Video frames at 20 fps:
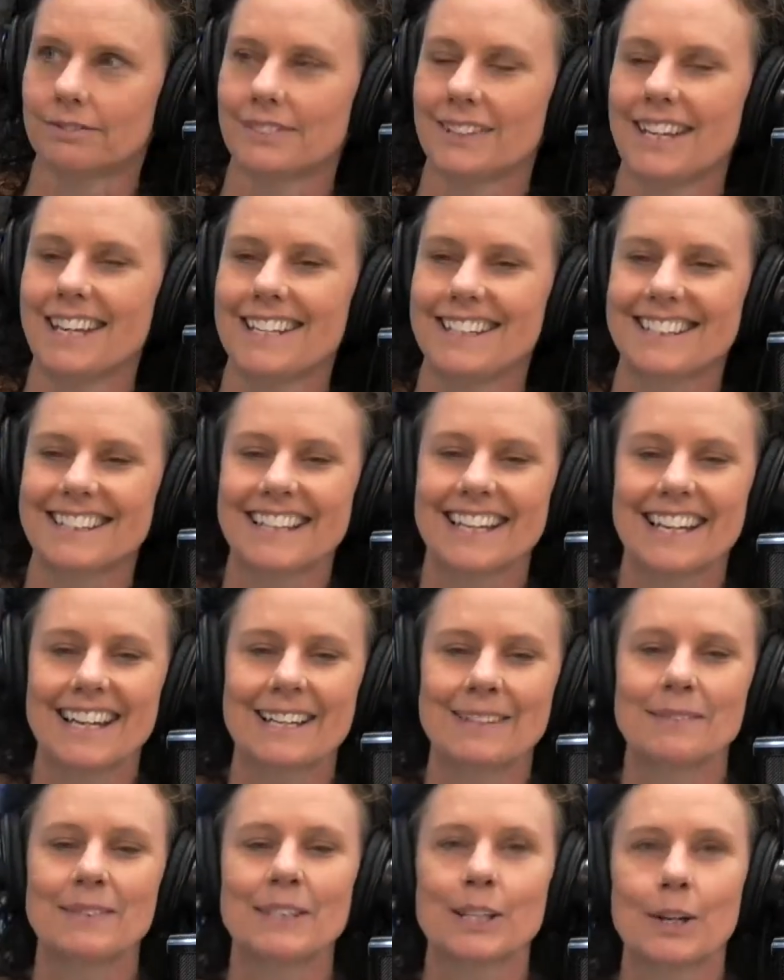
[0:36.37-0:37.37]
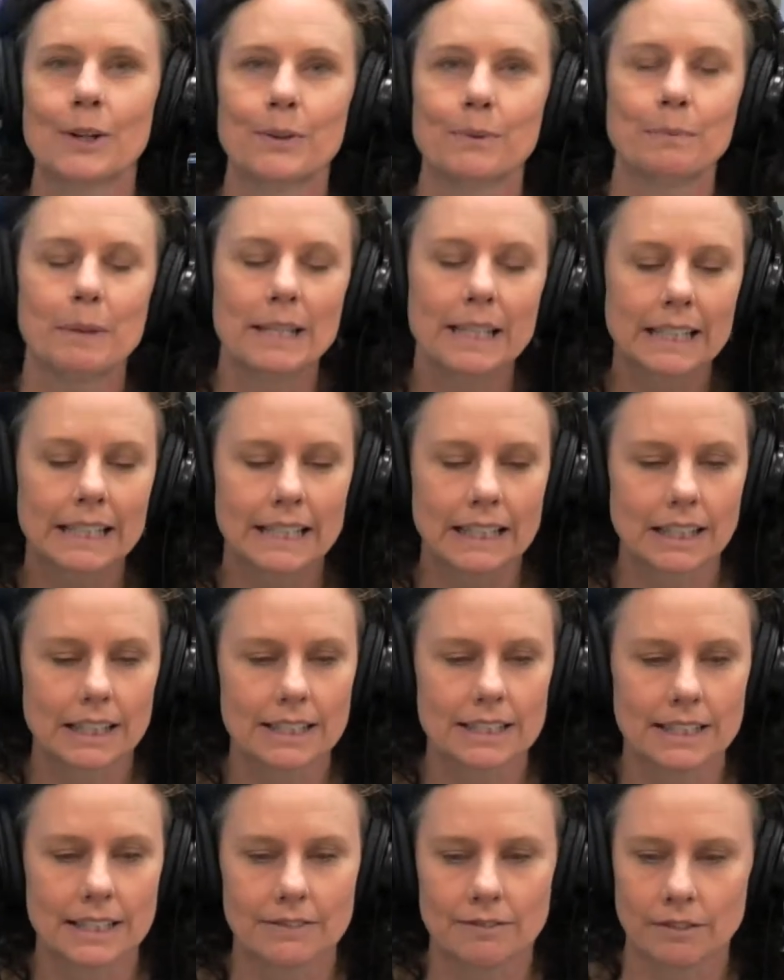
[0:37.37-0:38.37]
thanks. Um, so, Beacon Hill
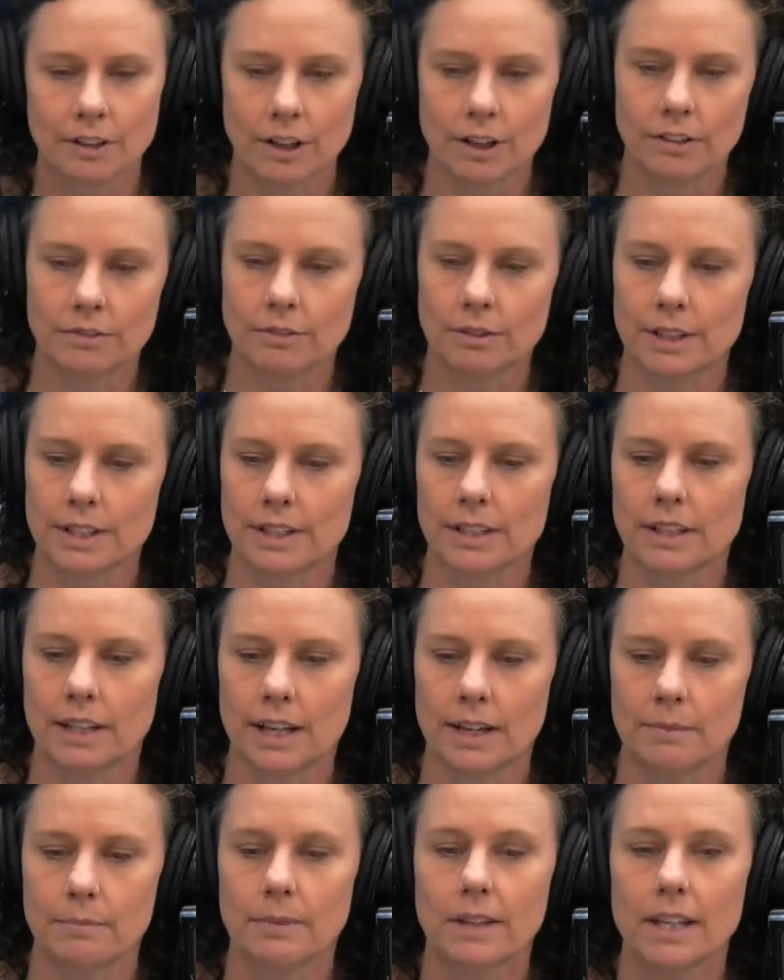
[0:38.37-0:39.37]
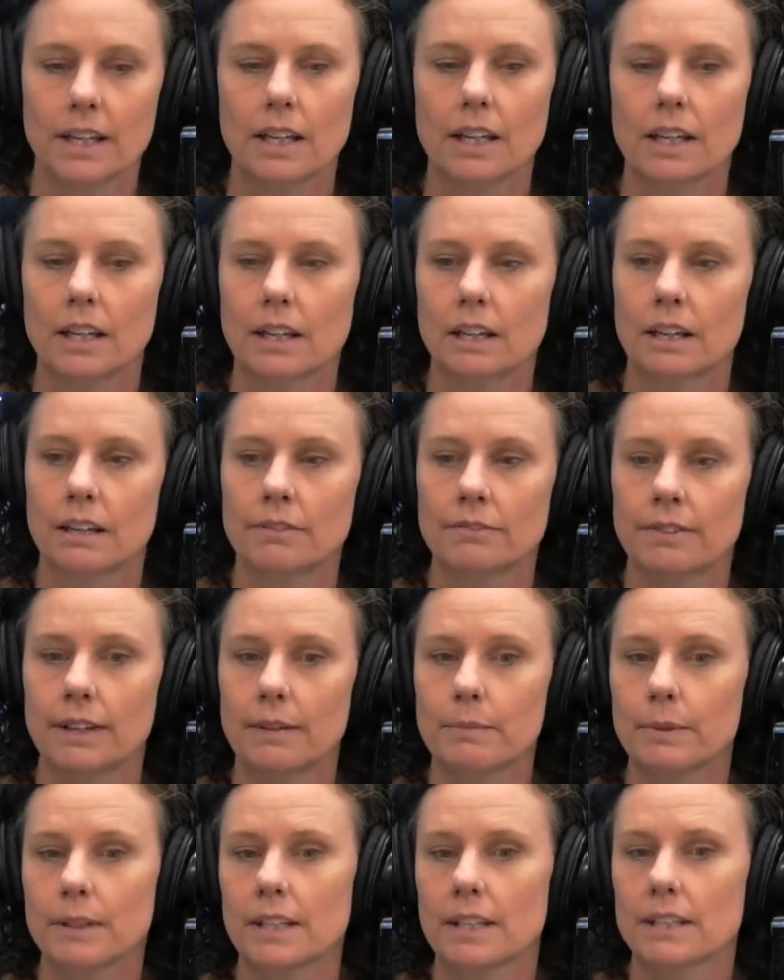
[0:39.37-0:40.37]
is involved with um, uh,
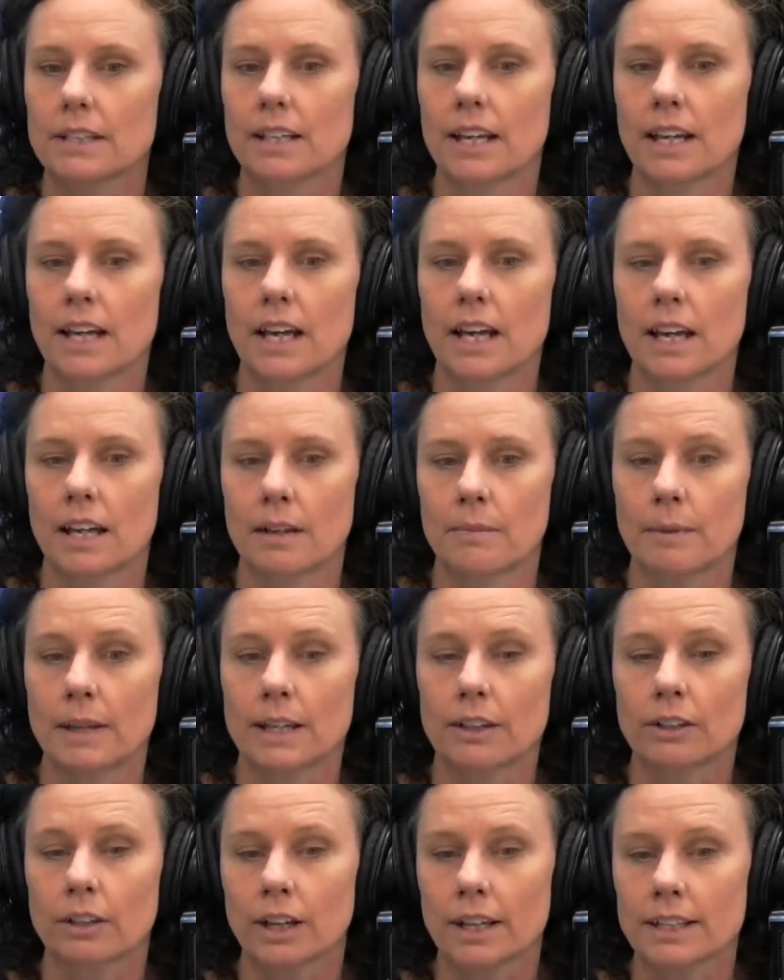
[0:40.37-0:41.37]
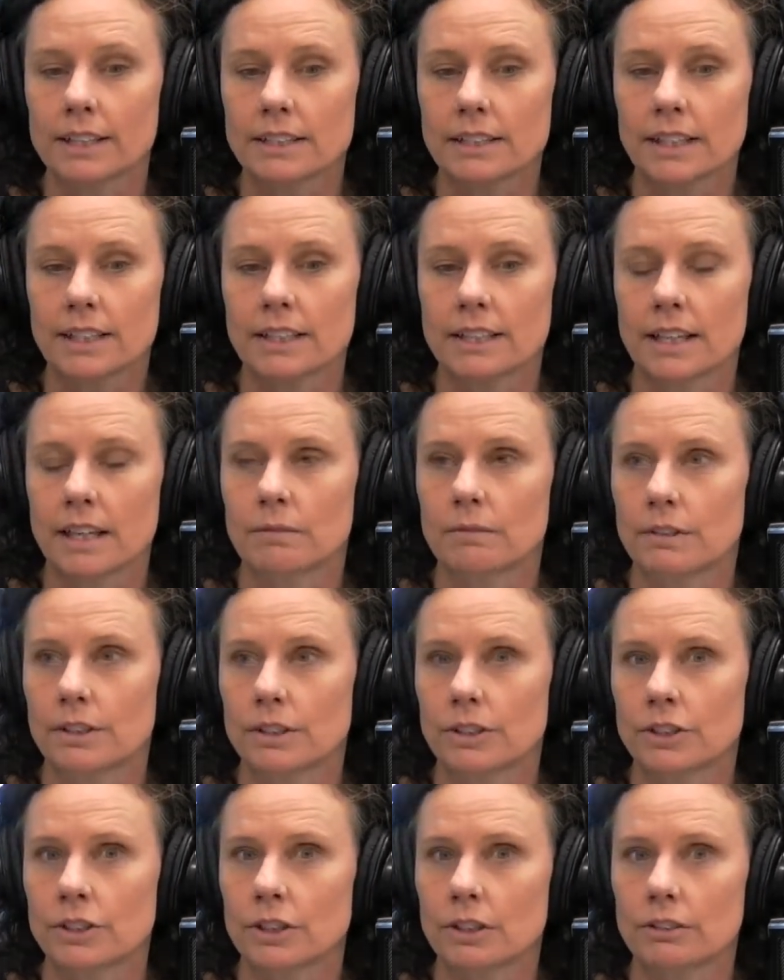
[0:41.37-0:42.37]
families um, in crisis and
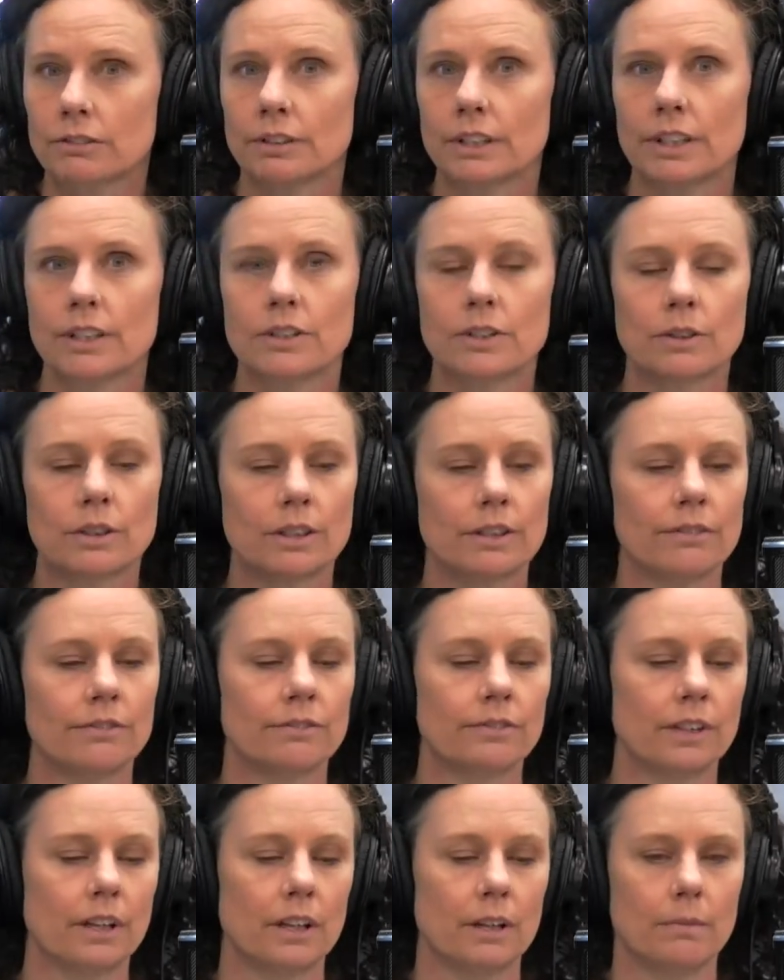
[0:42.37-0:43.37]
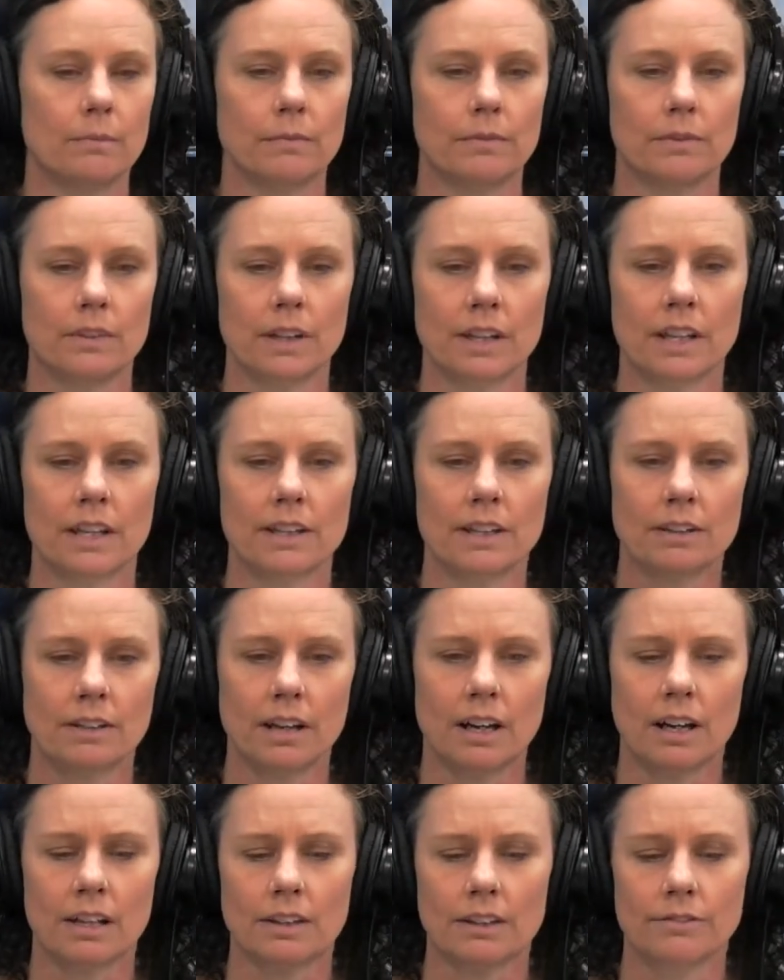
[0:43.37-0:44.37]
with children, sort of from the, the,
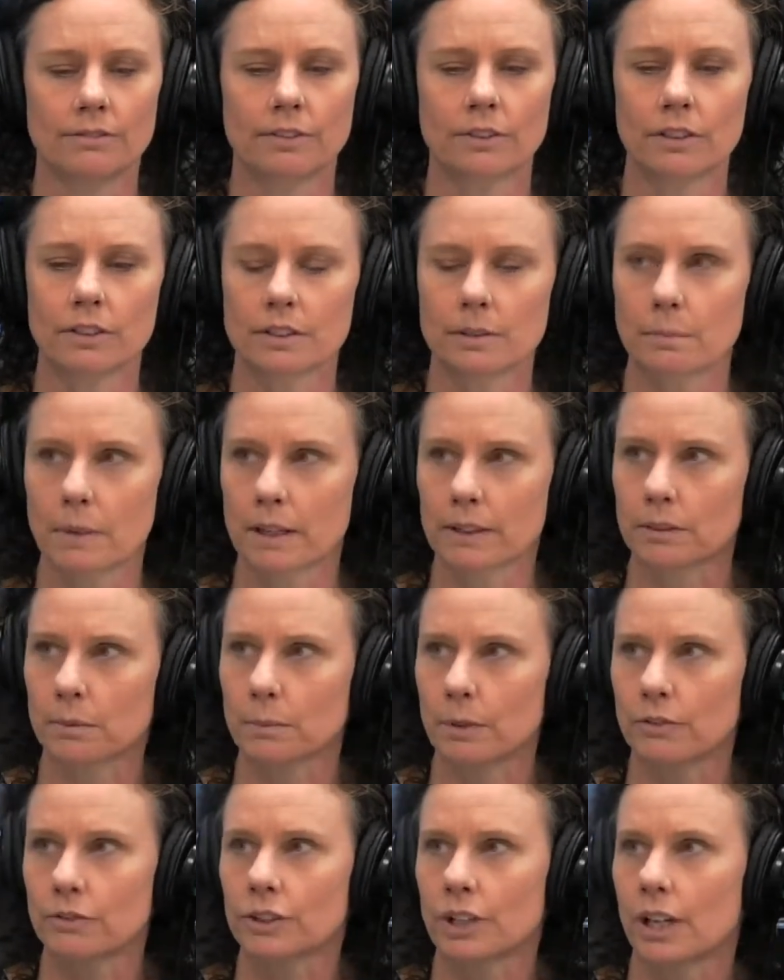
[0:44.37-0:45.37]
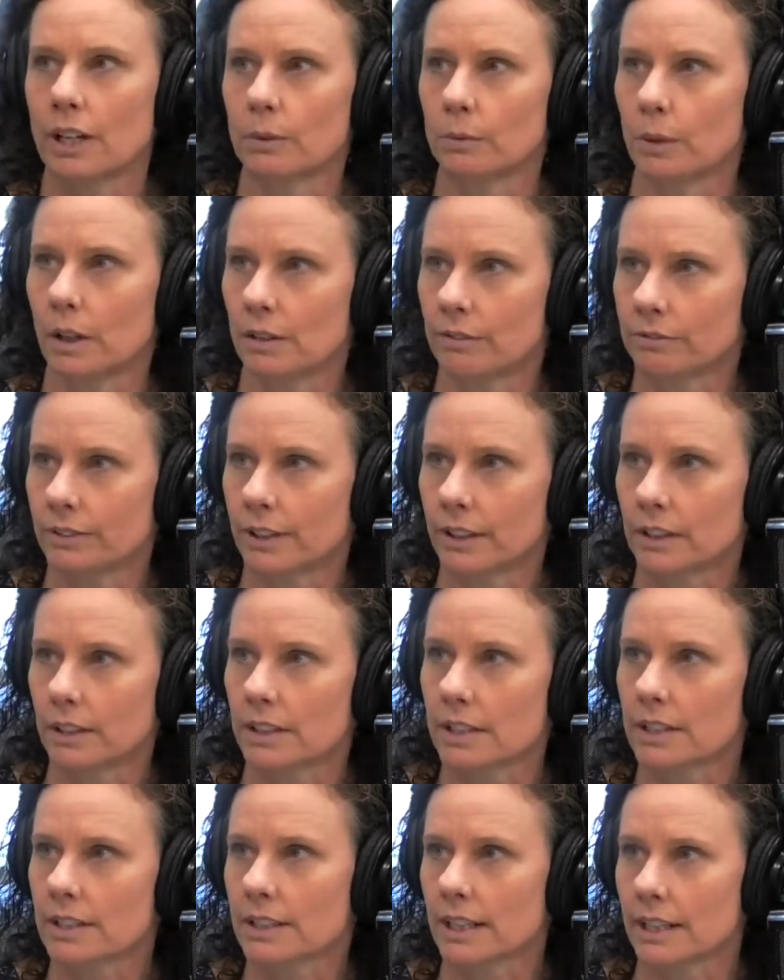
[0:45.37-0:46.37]
on the full spectrum of child welfare
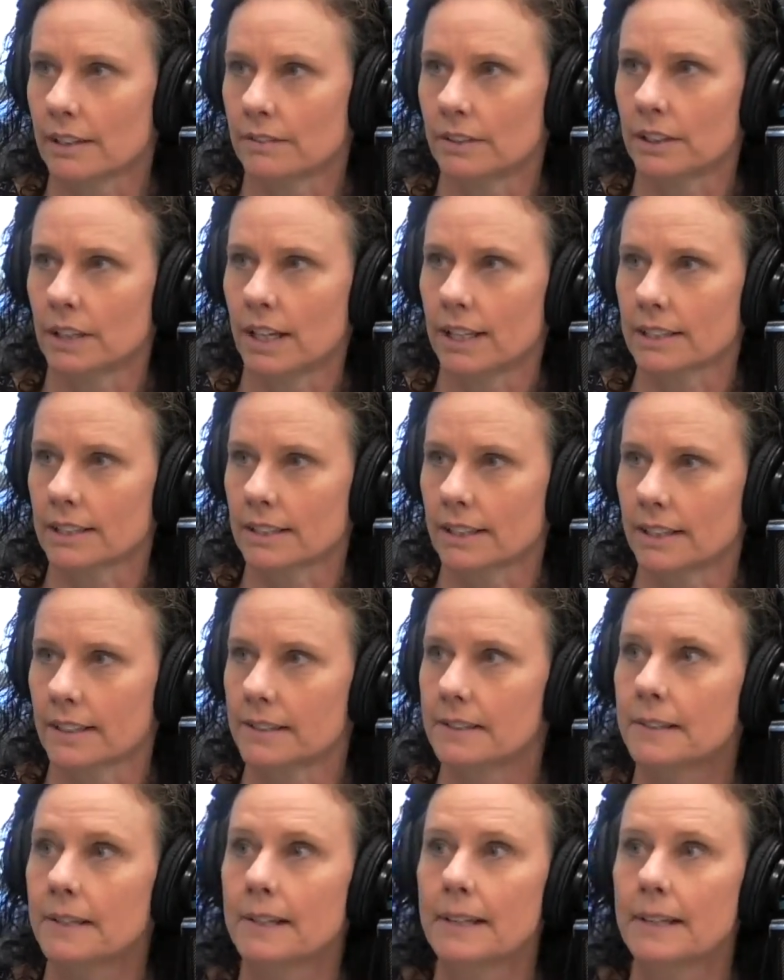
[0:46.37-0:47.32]
in the state of Alaska.